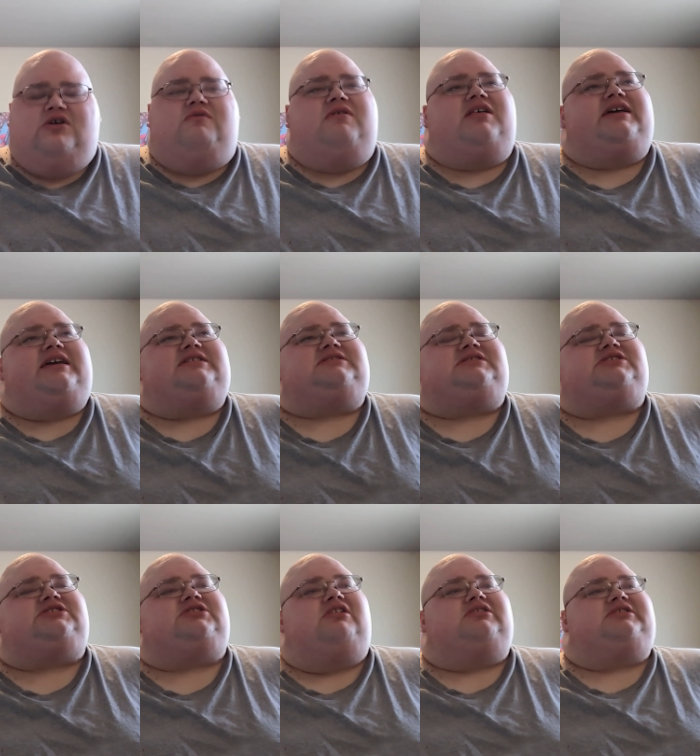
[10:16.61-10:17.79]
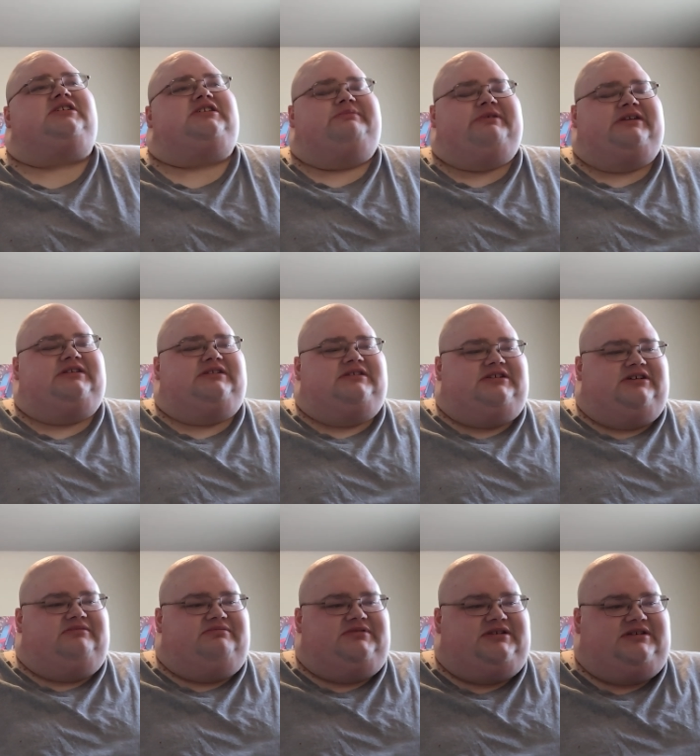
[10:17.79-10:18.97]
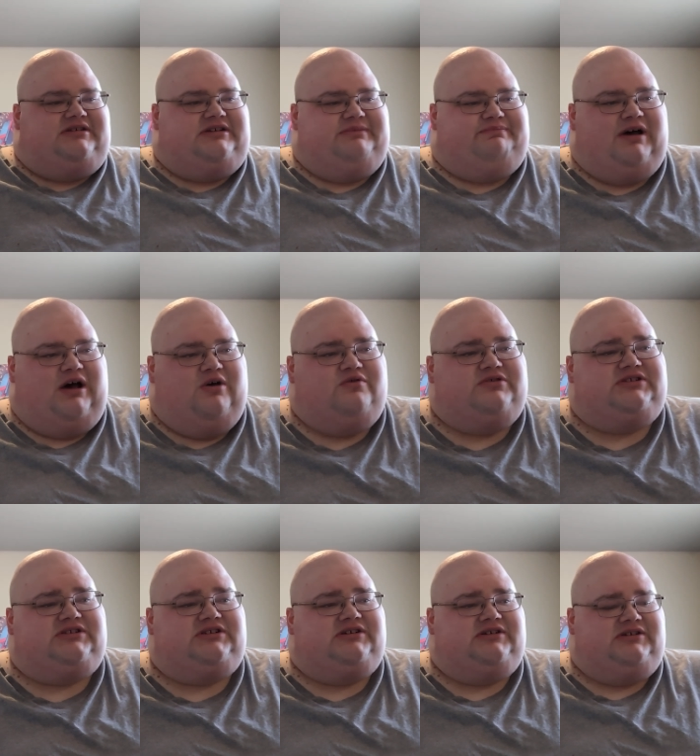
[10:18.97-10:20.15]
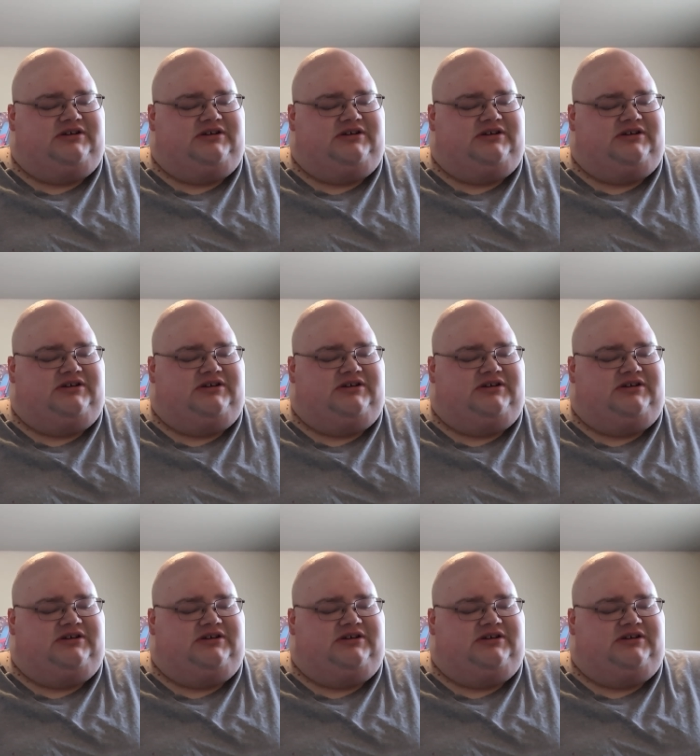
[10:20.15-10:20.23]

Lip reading: well, I guess the Sultan had been deposed,